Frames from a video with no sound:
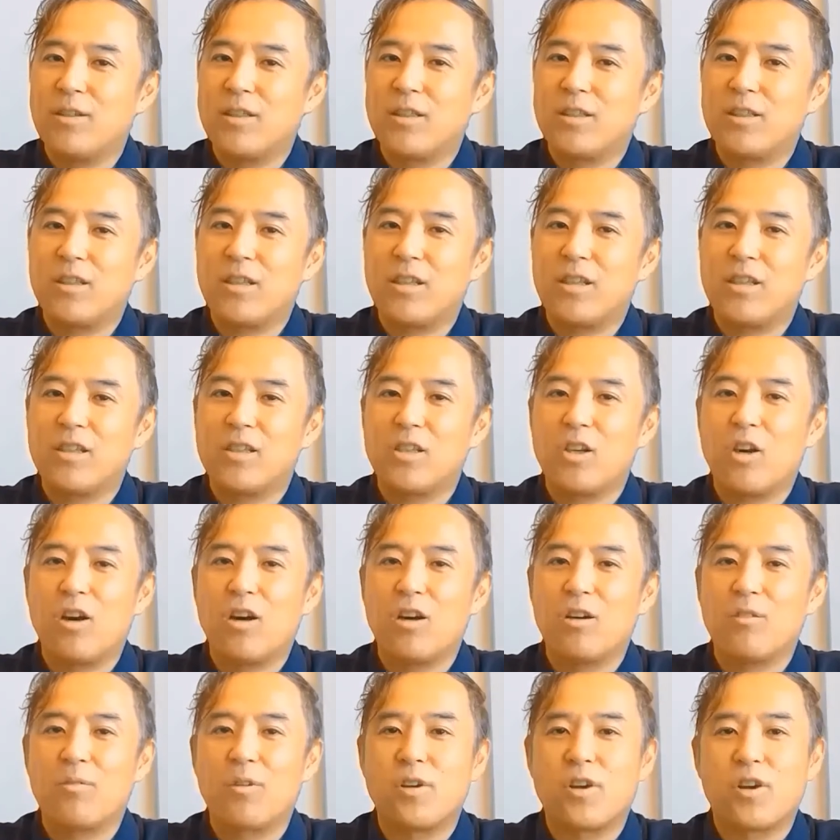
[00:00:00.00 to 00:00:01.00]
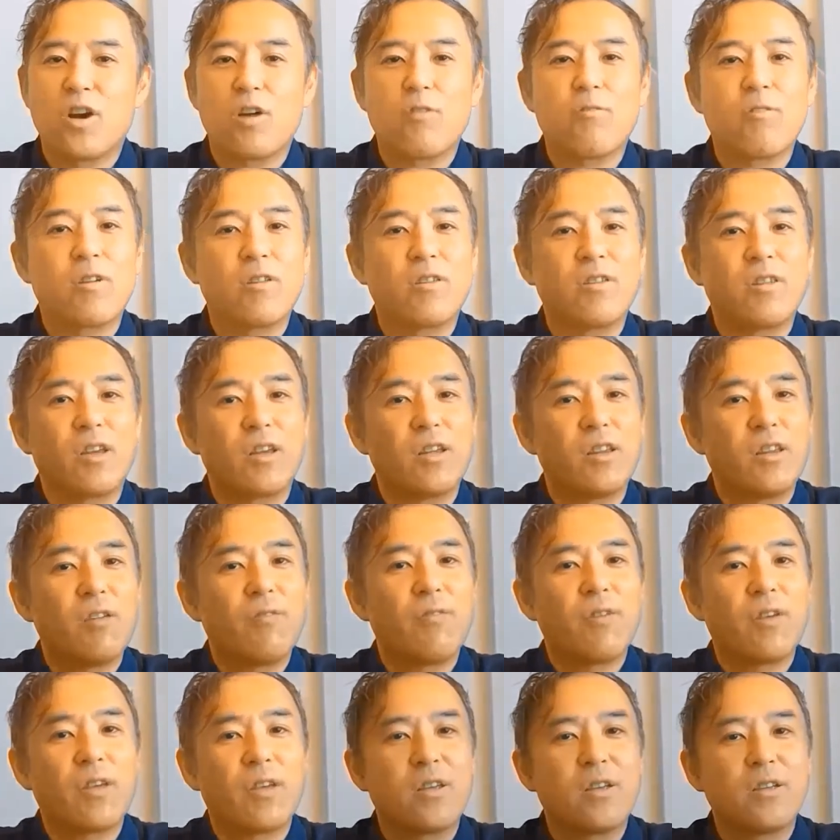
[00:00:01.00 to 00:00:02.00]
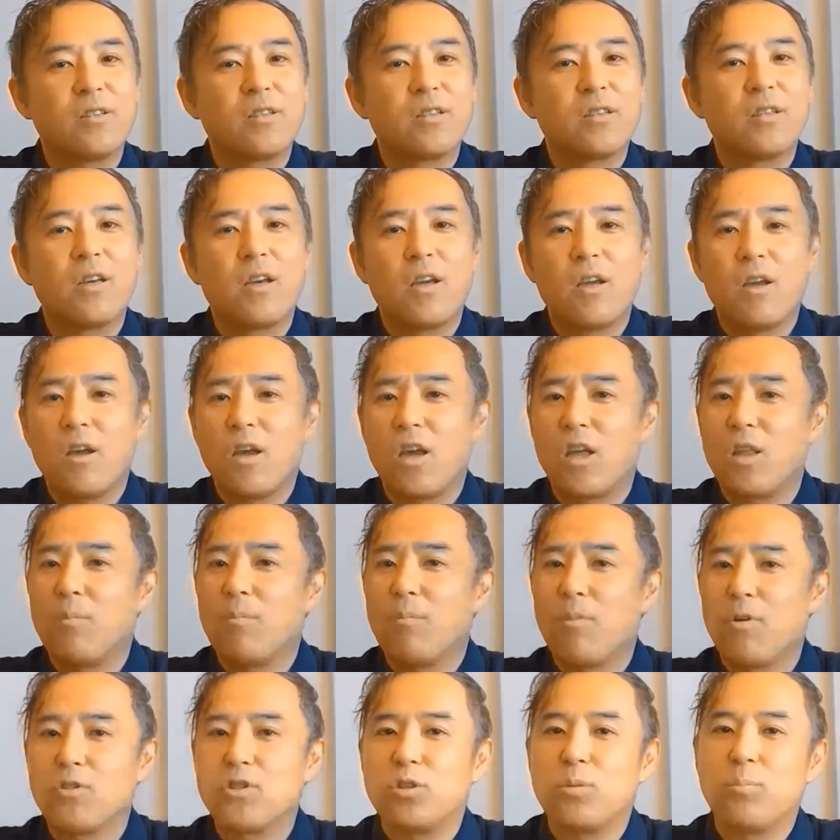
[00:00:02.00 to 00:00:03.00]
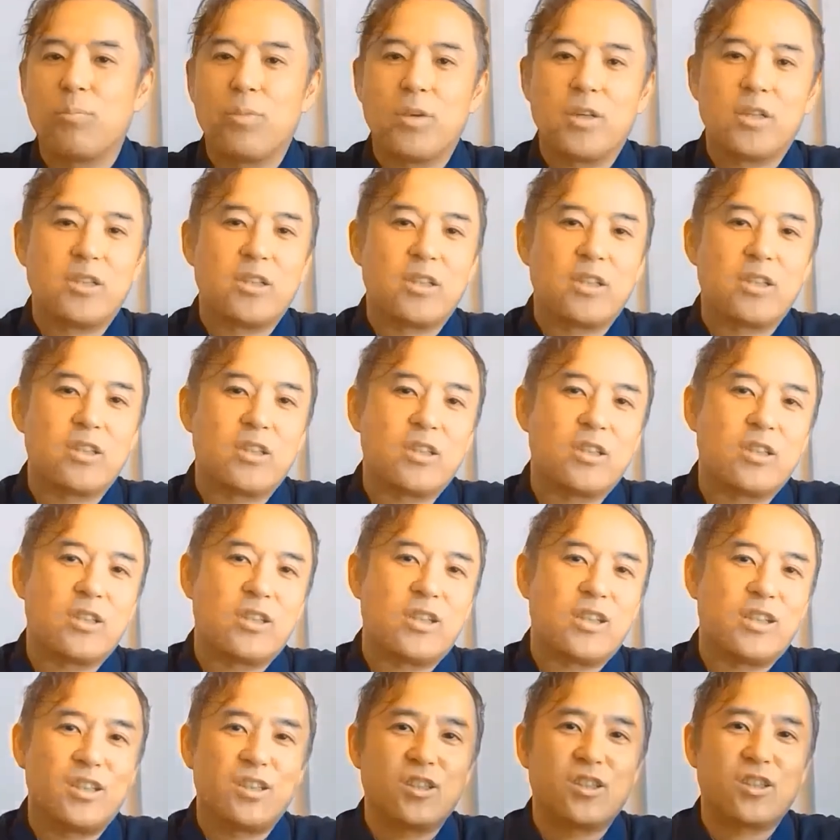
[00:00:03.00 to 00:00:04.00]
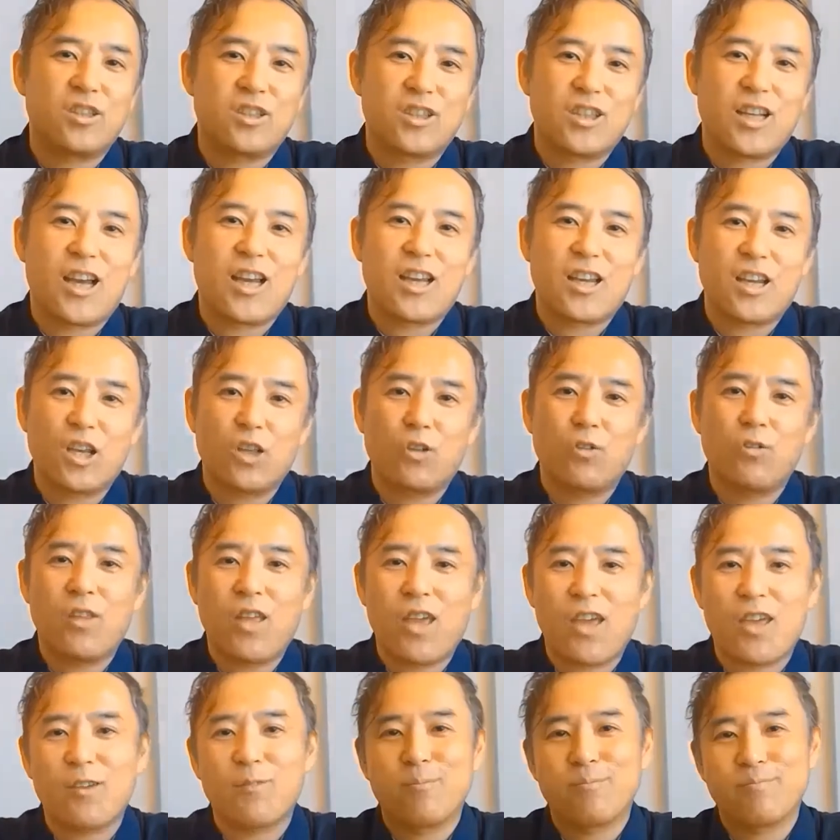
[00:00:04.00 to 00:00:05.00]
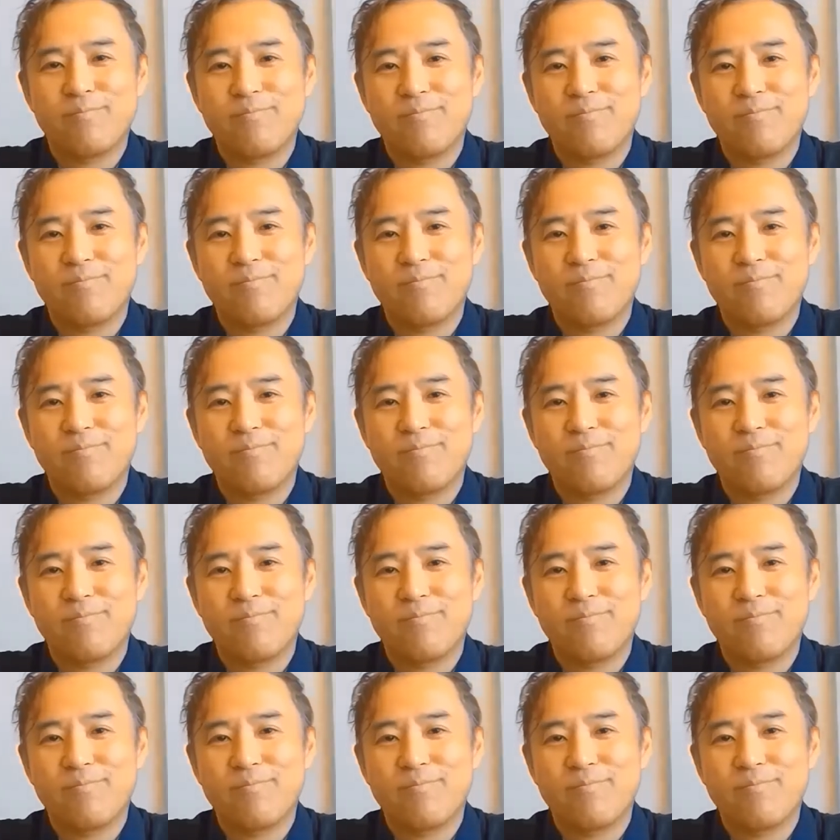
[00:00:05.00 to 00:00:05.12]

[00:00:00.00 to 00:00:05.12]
which is of growing significance in both business and society today.